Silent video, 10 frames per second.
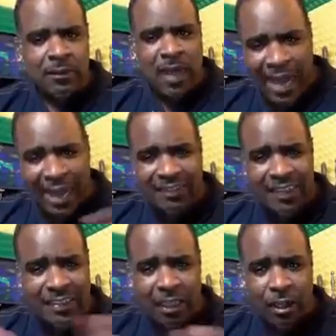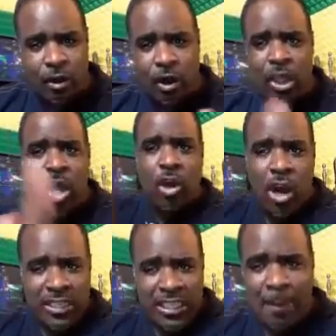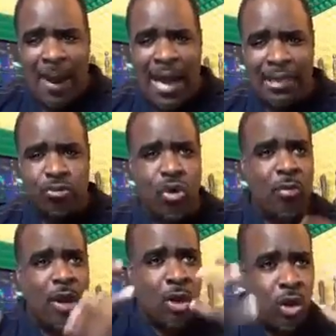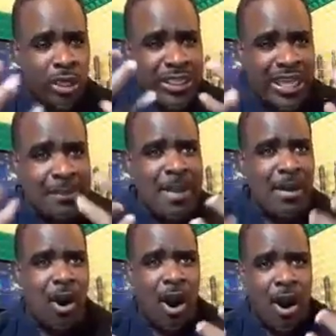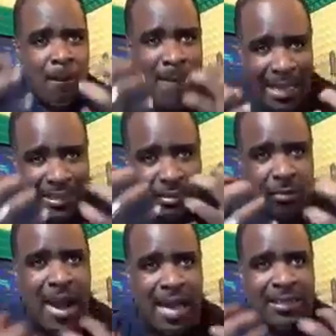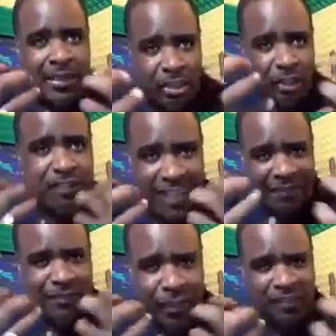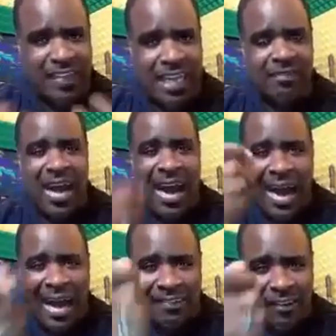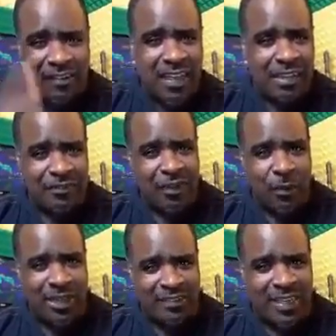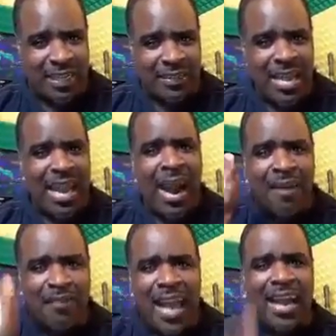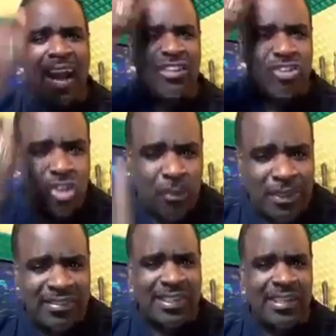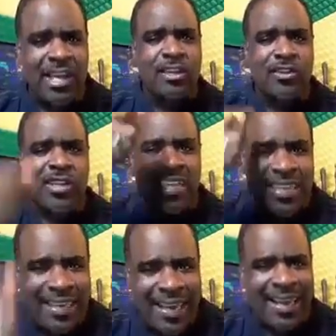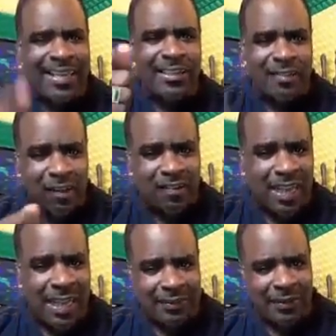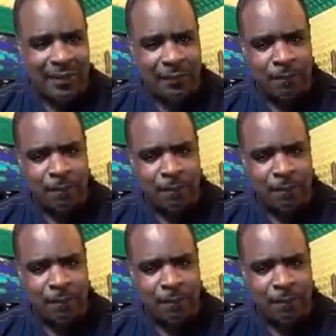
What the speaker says: Not ask it in a crowd. Go in your bathroom, looking at the mirror, man to man, yourself to yourself. Ask yourself the question, have I contributed to the decay in the society?